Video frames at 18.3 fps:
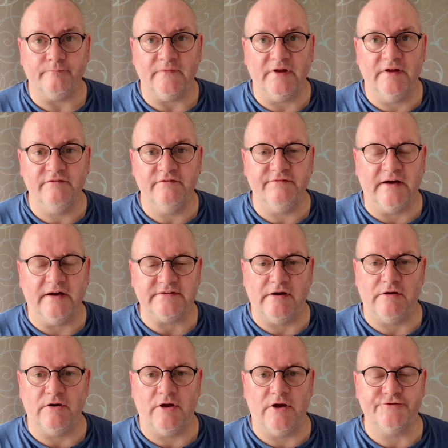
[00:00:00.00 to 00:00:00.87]
In fact,
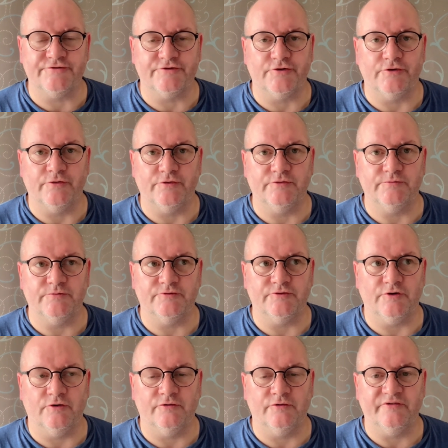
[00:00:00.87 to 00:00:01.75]
our last cruise
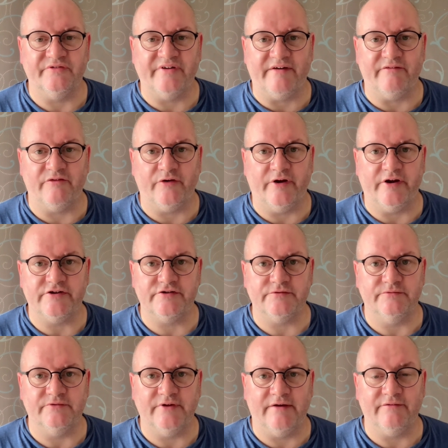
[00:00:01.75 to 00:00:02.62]
was on
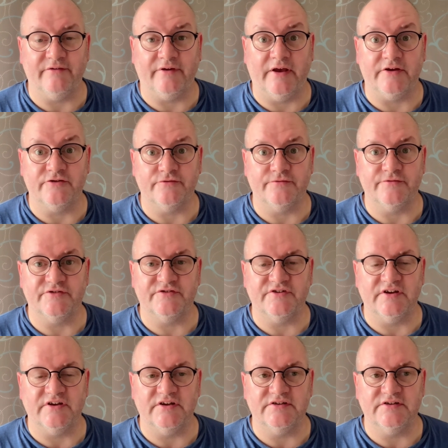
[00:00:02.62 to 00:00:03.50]
Navigator of the
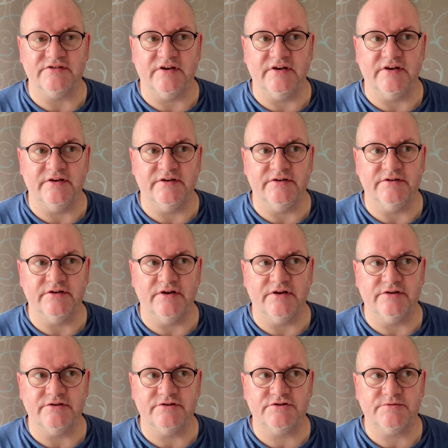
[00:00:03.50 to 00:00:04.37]
Seas in